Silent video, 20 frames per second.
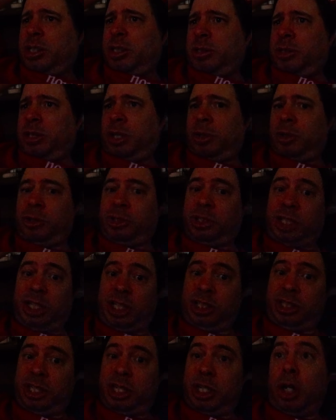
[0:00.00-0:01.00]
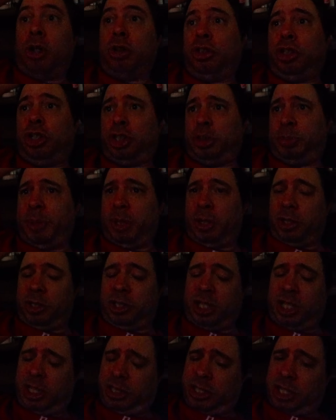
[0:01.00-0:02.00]
You know, because he is the undisputed
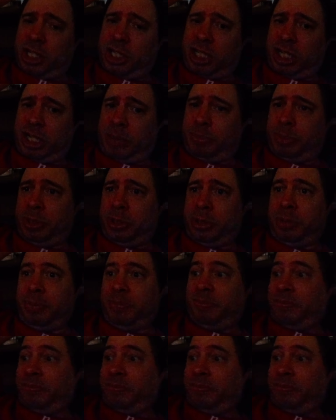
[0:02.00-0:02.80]
TNT champion.